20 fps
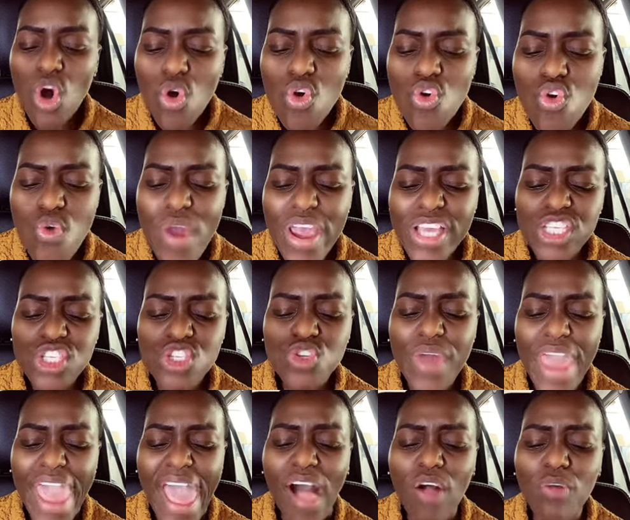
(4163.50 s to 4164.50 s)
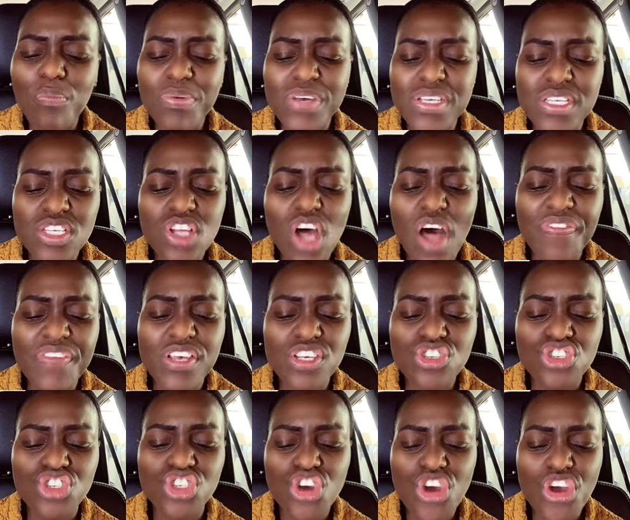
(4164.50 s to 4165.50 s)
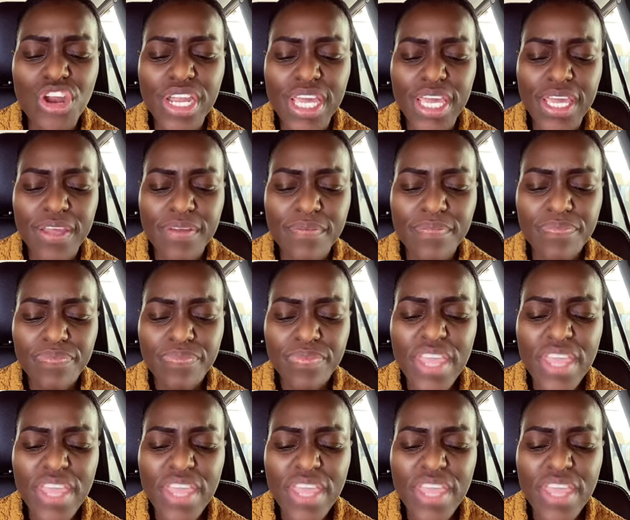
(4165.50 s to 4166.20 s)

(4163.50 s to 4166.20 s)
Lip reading: Your grace to help us on this journey.